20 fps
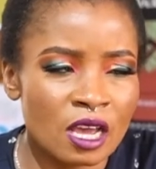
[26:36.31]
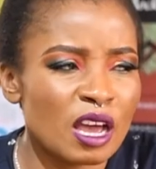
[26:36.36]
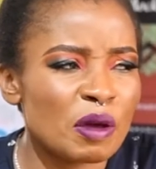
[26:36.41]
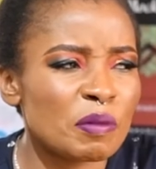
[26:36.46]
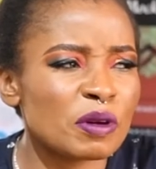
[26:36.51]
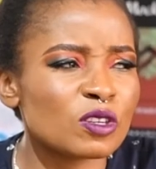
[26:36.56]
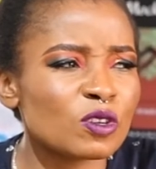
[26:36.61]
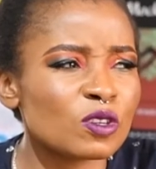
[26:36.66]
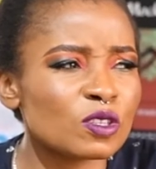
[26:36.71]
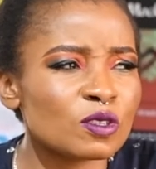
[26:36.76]

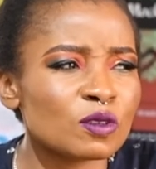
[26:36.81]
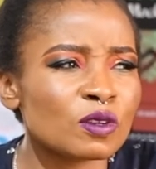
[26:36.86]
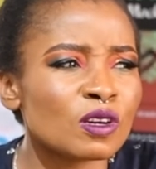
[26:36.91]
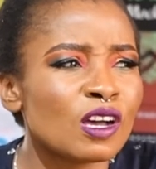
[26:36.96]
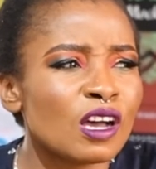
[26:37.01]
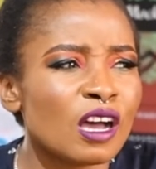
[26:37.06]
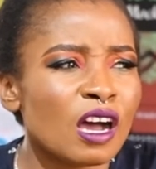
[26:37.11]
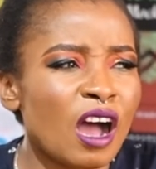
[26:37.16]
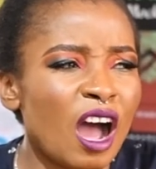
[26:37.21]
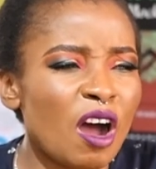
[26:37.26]
But also,
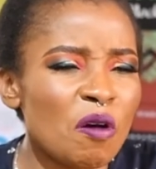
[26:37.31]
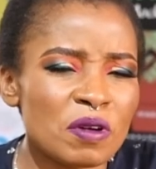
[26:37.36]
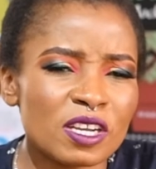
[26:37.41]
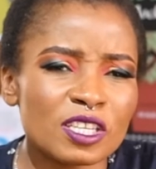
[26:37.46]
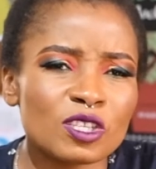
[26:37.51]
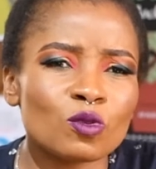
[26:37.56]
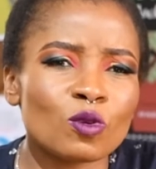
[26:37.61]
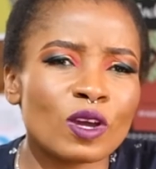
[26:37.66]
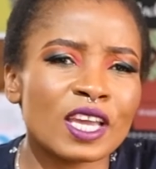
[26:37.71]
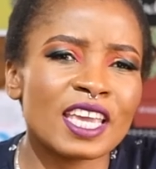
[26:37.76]
how much
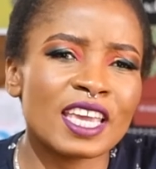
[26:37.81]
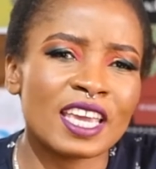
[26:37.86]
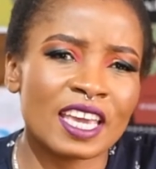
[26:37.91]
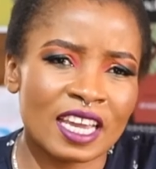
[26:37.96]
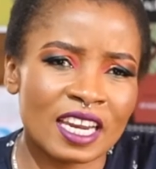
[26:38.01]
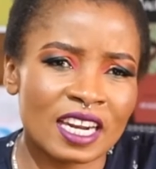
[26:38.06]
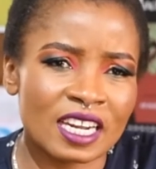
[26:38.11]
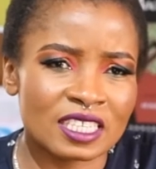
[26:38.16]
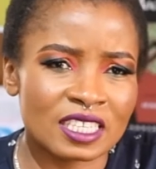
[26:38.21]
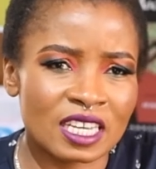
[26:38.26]
do I
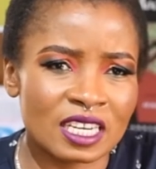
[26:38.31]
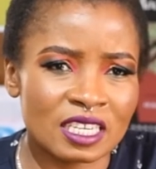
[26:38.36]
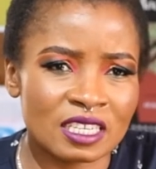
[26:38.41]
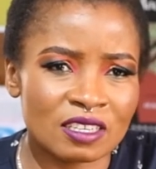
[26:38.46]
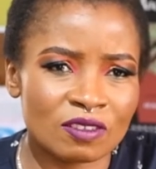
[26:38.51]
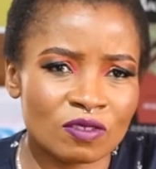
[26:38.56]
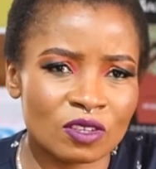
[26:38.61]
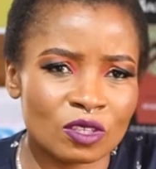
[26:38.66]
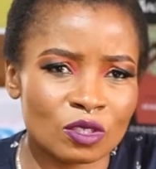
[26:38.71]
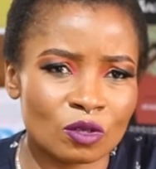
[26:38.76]
gain as an
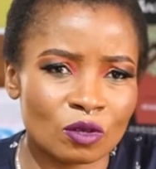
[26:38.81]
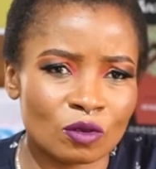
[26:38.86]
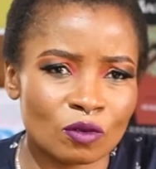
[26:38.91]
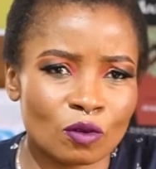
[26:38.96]
individual?